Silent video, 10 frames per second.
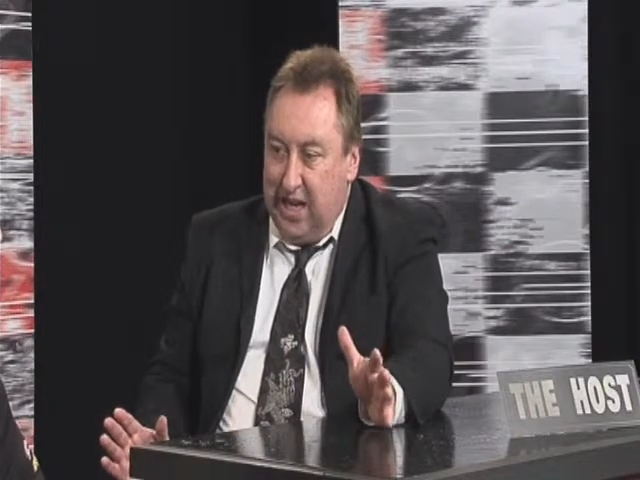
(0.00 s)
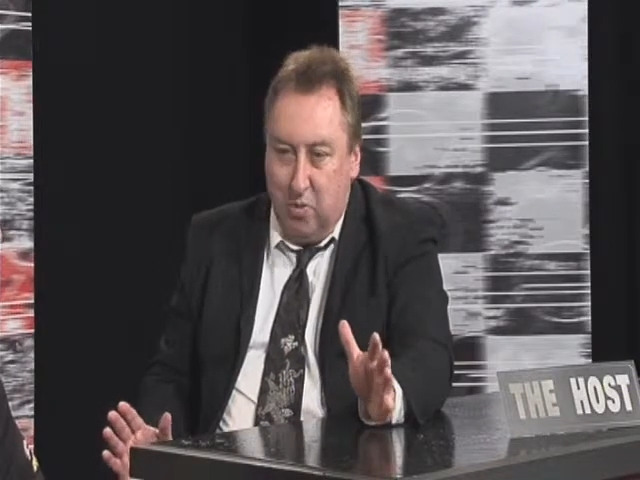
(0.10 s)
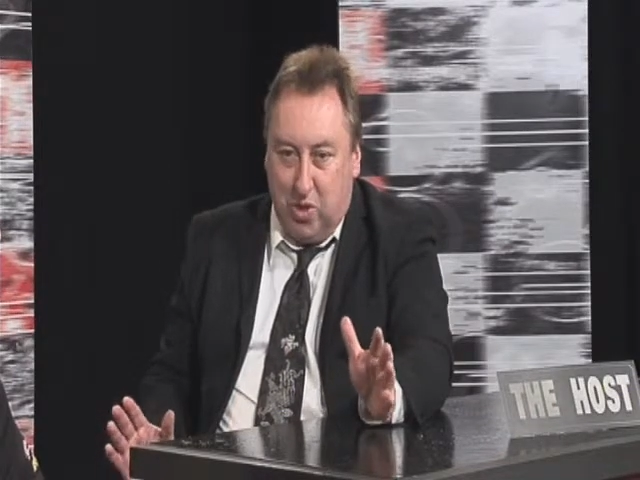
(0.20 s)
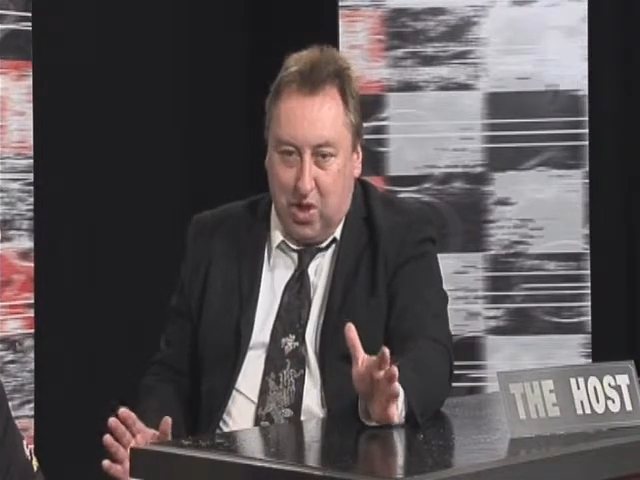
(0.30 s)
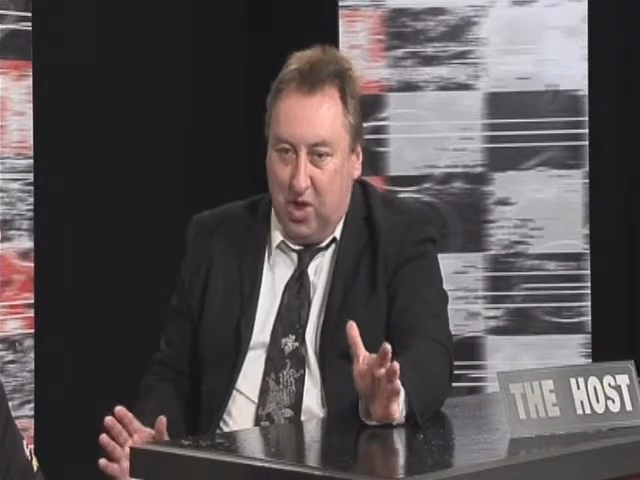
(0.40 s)
There
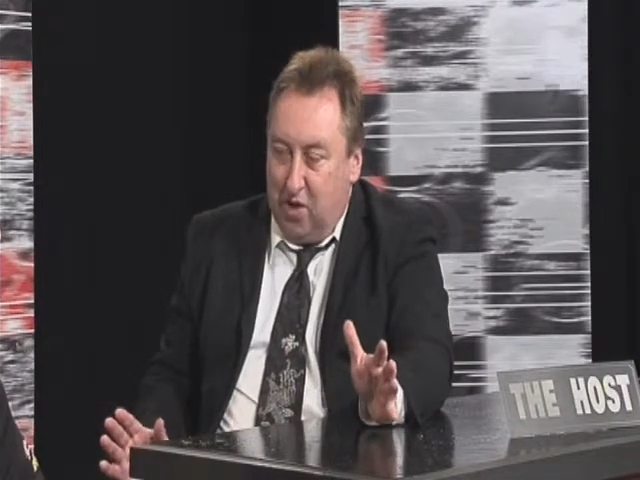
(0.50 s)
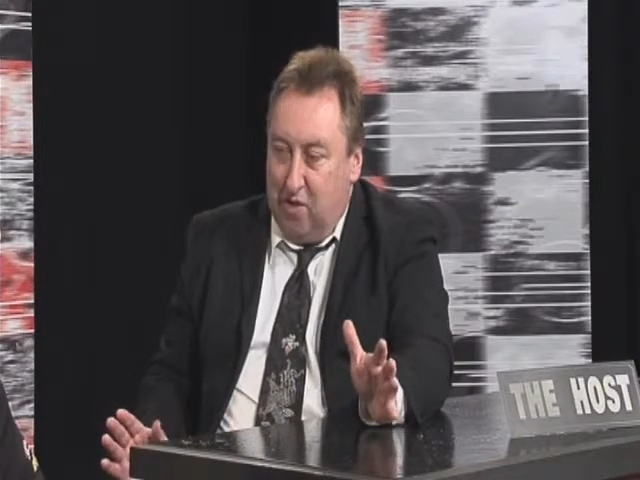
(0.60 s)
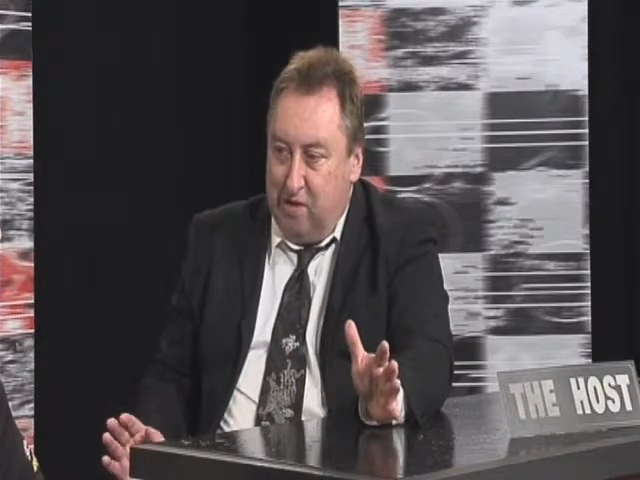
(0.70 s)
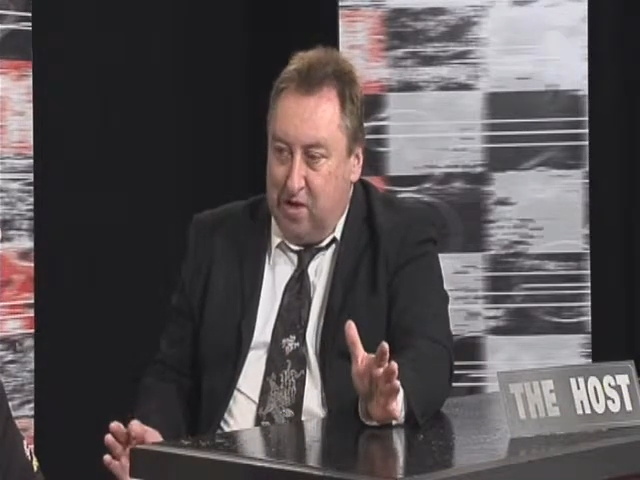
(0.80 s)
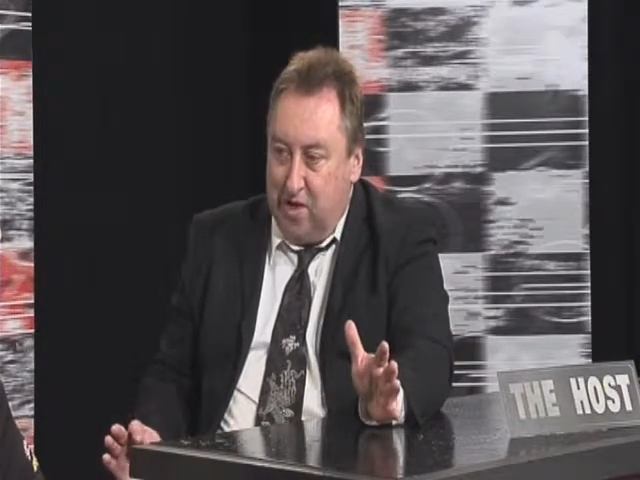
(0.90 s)
was a lot of
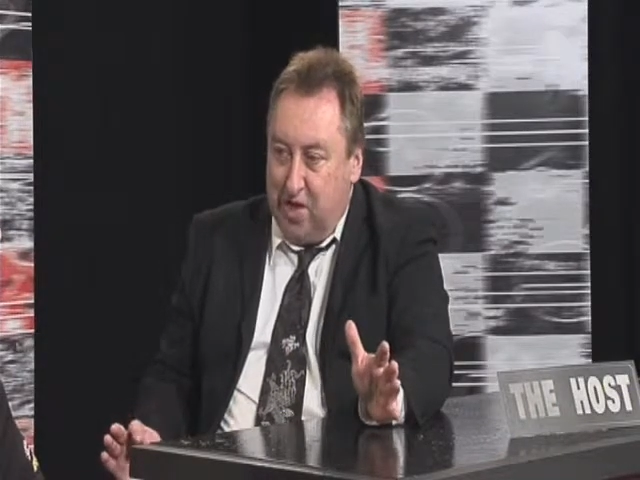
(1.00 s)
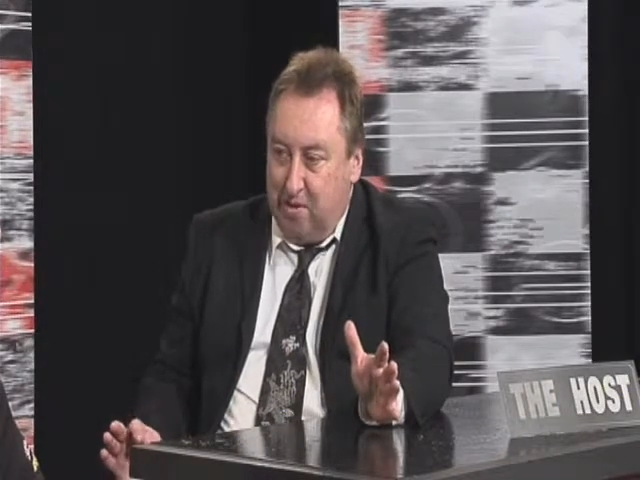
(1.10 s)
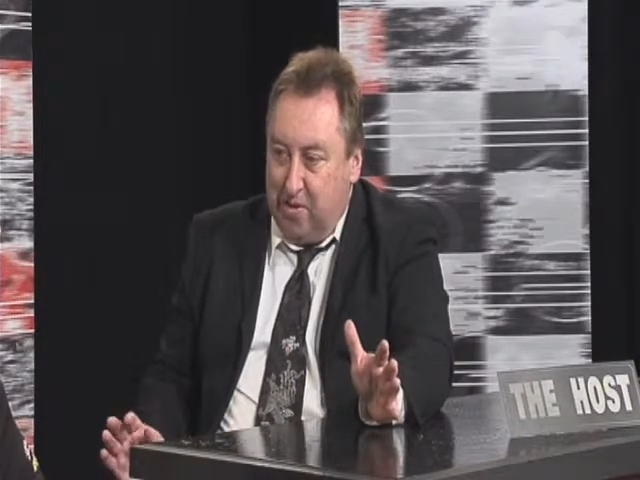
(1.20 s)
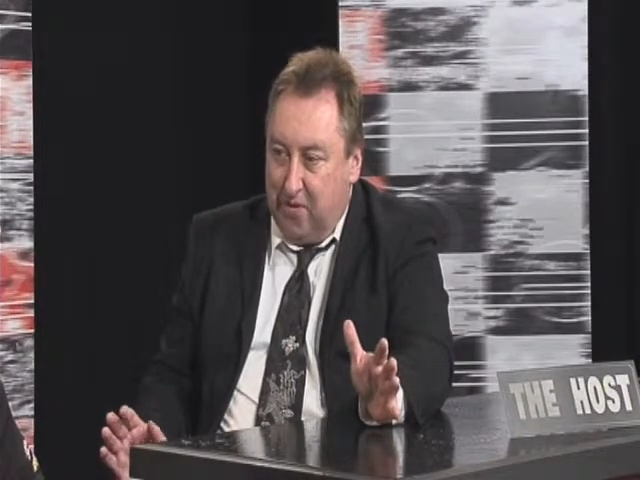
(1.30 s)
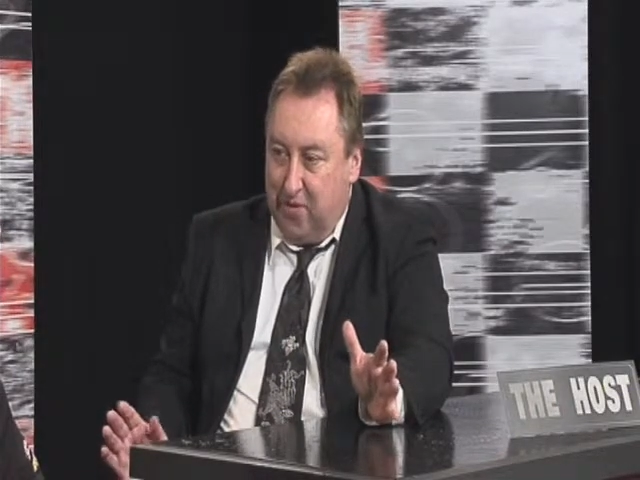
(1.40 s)

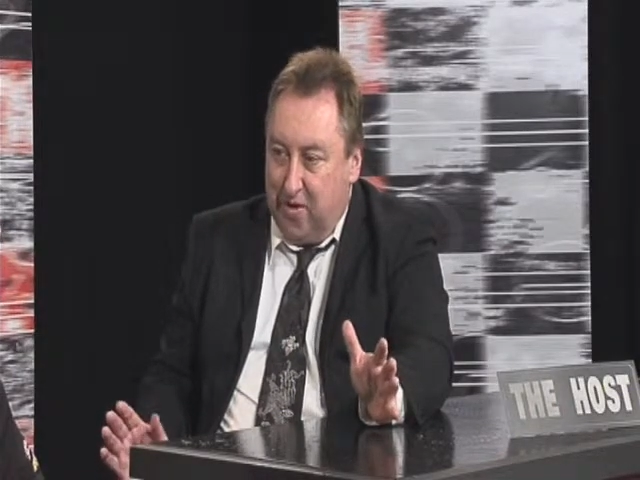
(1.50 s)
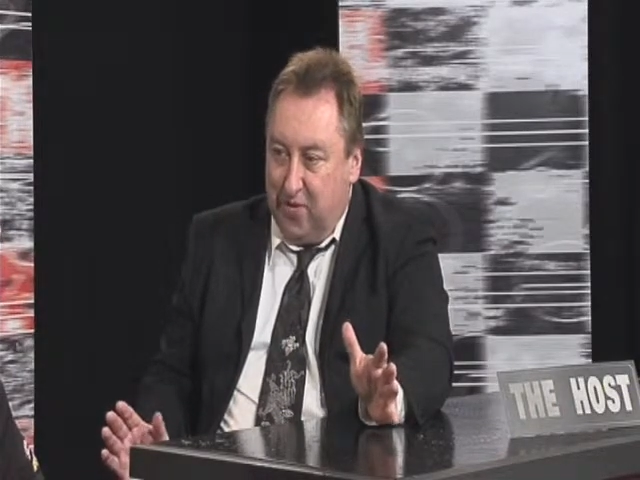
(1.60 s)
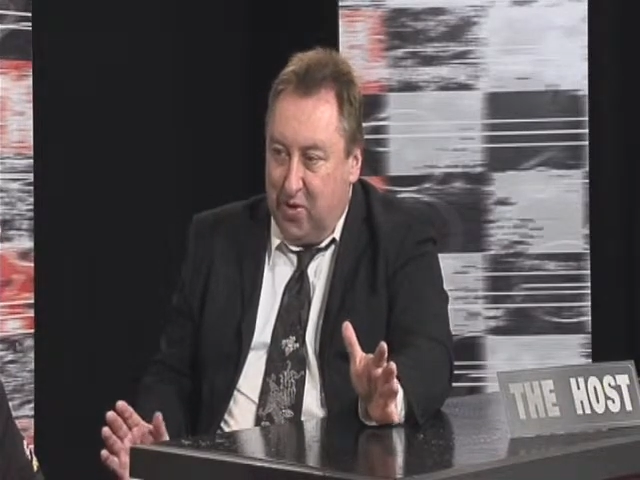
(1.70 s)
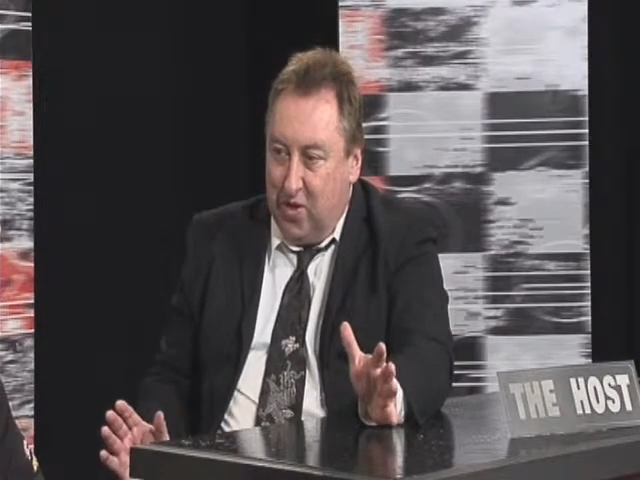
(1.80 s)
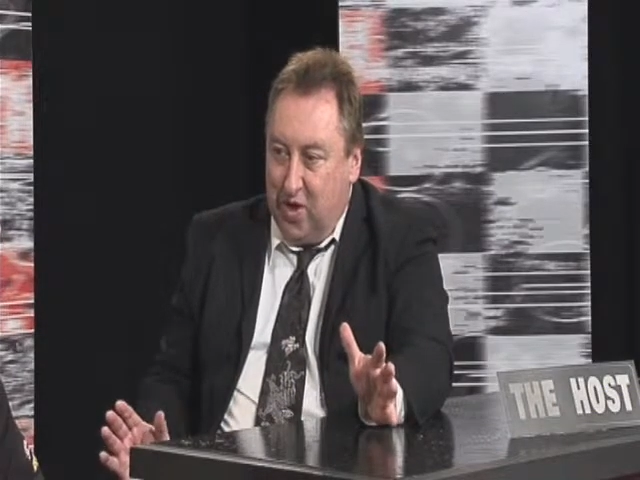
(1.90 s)
criticism
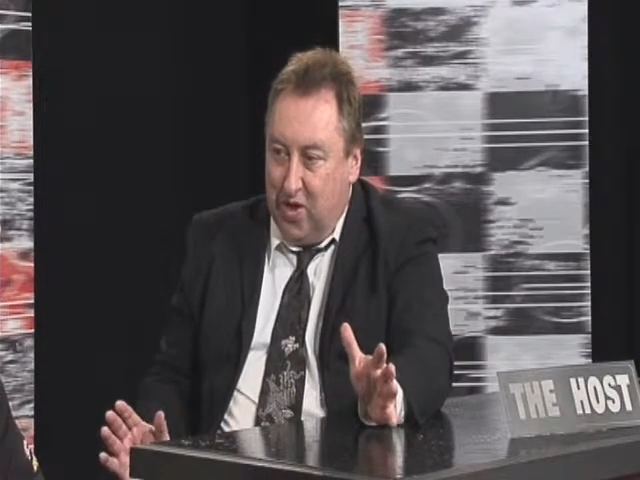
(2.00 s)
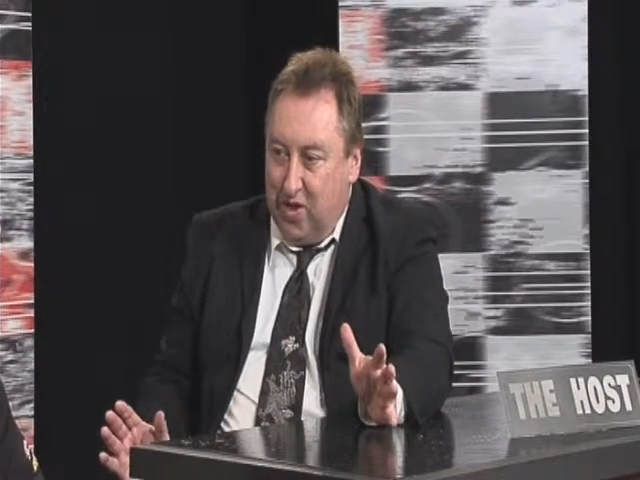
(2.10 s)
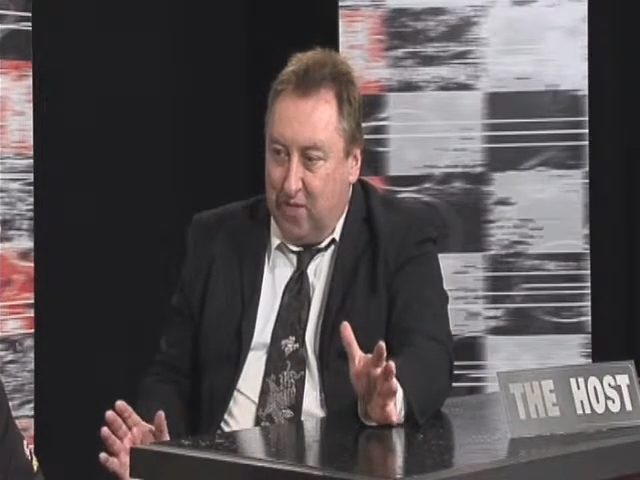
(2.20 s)
of you guys,